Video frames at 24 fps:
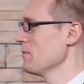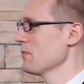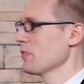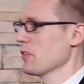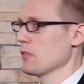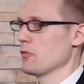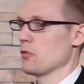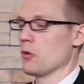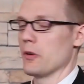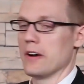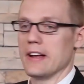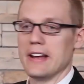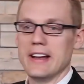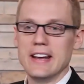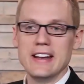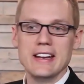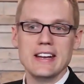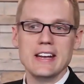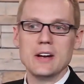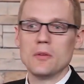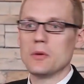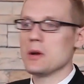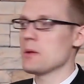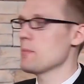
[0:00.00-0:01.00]
for
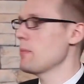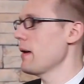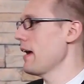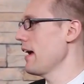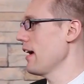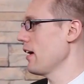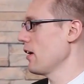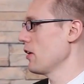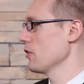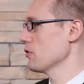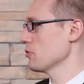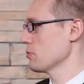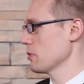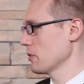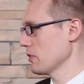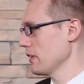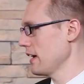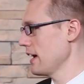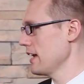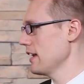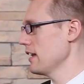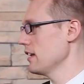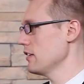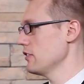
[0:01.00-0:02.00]
any repairs
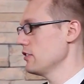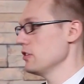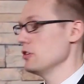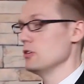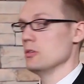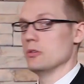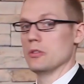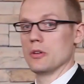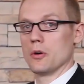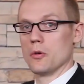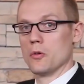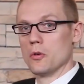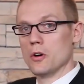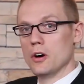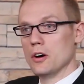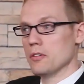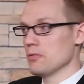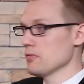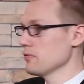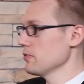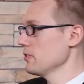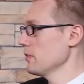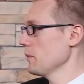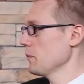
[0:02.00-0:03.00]
related to the
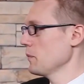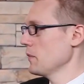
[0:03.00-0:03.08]
roof